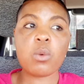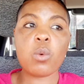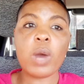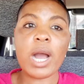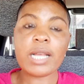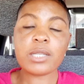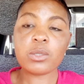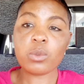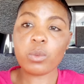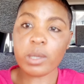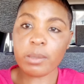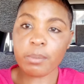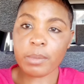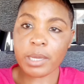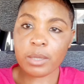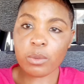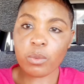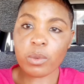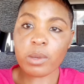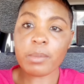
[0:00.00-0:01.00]
As
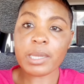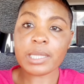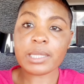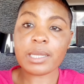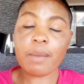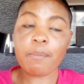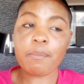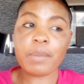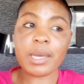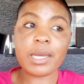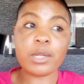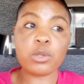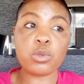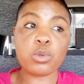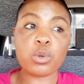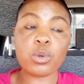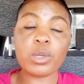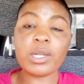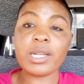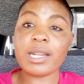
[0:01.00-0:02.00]
women, we must come back and
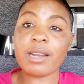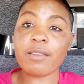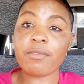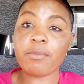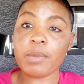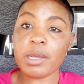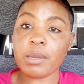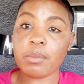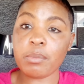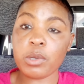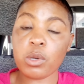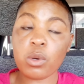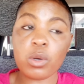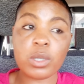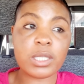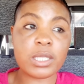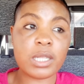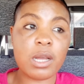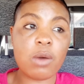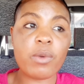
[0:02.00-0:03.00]
truly love men,
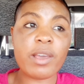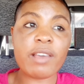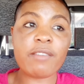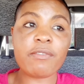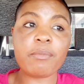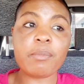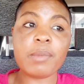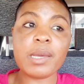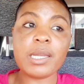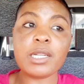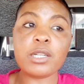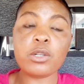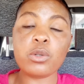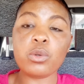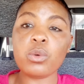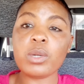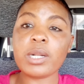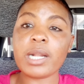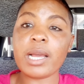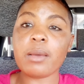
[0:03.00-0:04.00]
because now we have made it
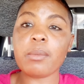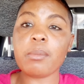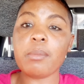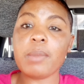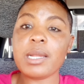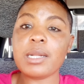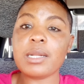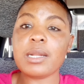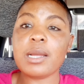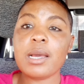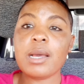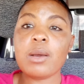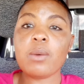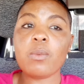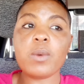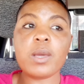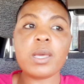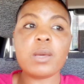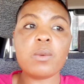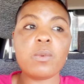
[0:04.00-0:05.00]
look like men,
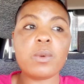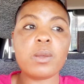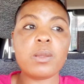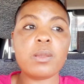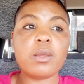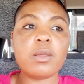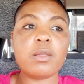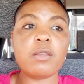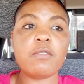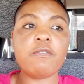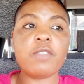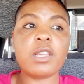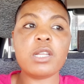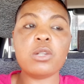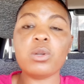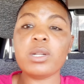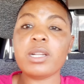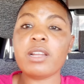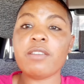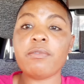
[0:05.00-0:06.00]
they
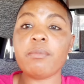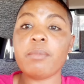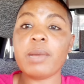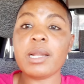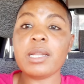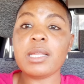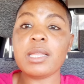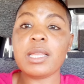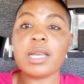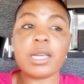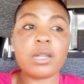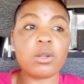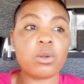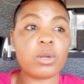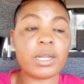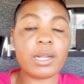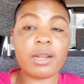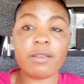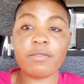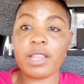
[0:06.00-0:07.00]
don't have money, they
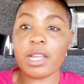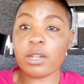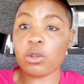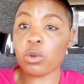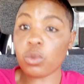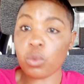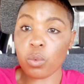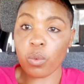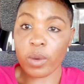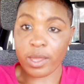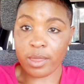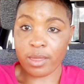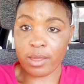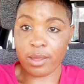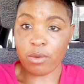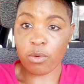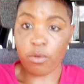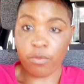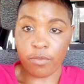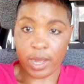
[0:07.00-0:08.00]
cannot love, they are not worthy
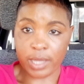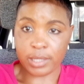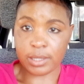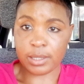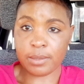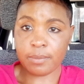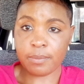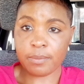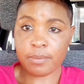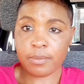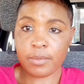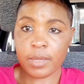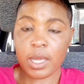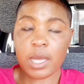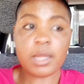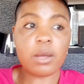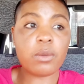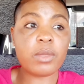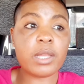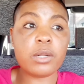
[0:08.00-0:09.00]
of us.
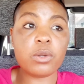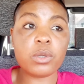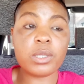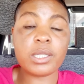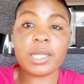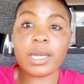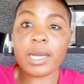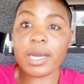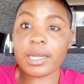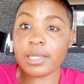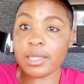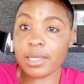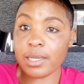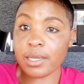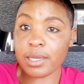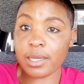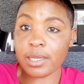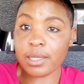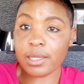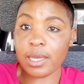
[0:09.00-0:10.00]
Now they don't take us
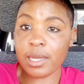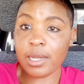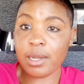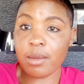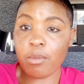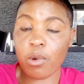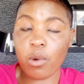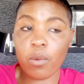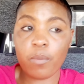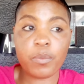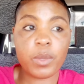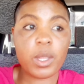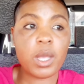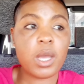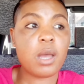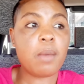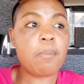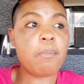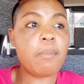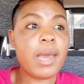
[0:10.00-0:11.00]
serious anymore.
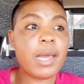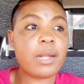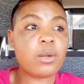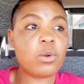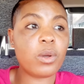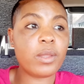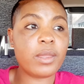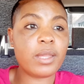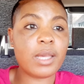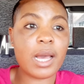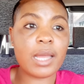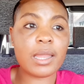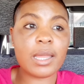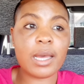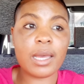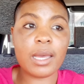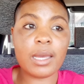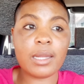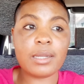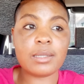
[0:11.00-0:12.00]
Men, on the other
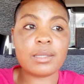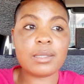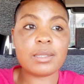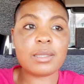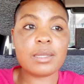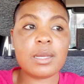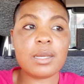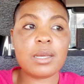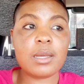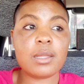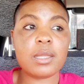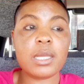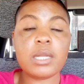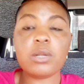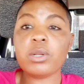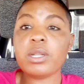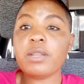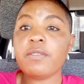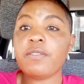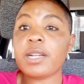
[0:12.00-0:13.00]
hand, they
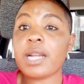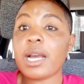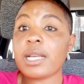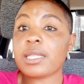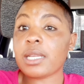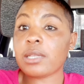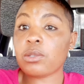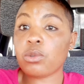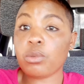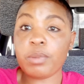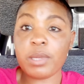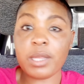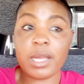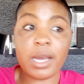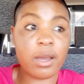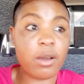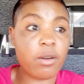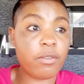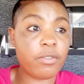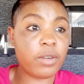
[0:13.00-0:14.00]
don't even ask us to be their
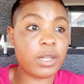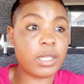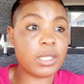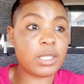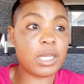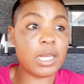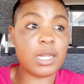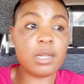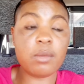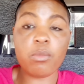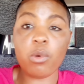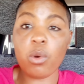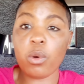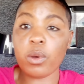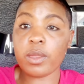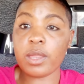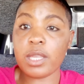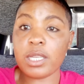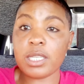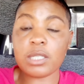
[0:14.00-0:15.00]
girlfriends anymore.
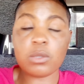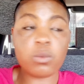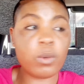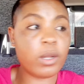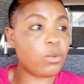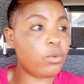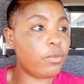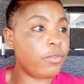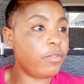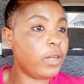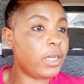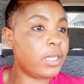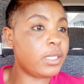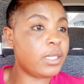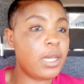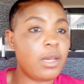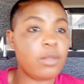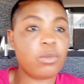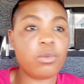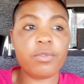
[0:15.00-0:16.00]
They just want to flirt,
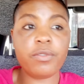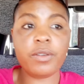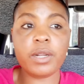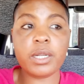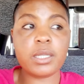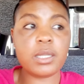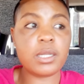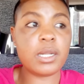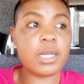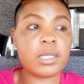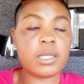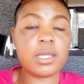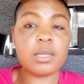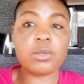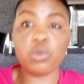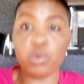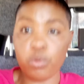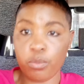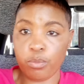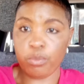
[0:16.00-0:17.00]
to flirt. Next thing,
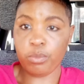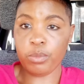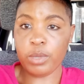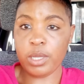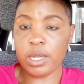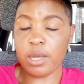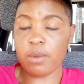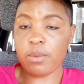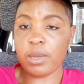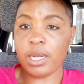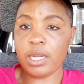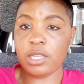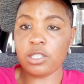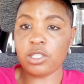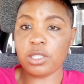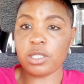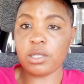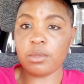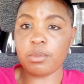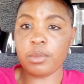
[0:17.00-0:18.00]
doom, in a
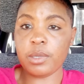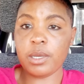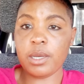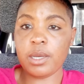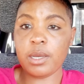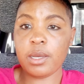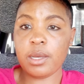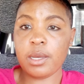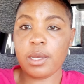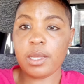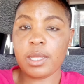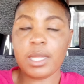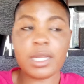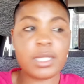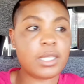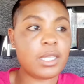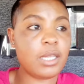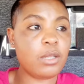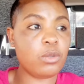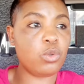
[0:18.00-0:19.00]
relationship.
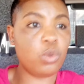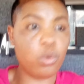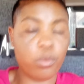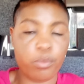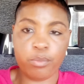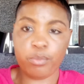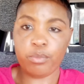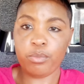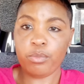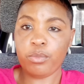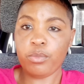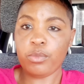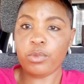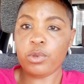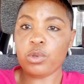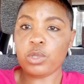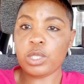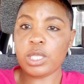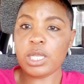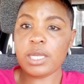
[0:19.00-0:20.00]
Next thing, doom,
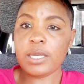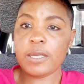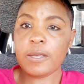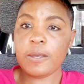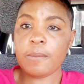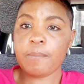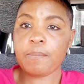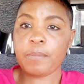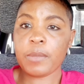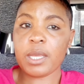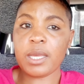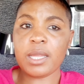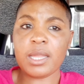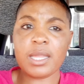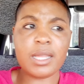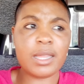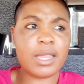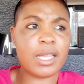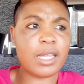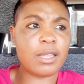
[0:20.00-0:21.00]
you see?
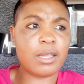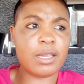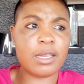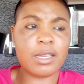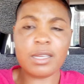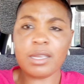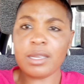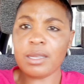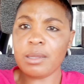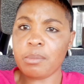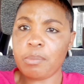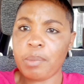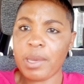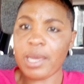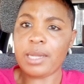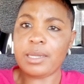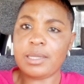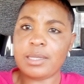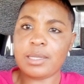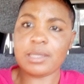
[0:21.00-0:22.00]
In
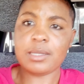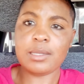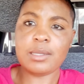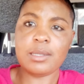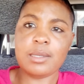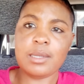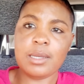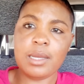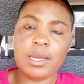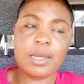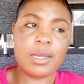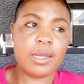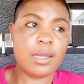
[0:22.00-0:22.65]
bed. Huh?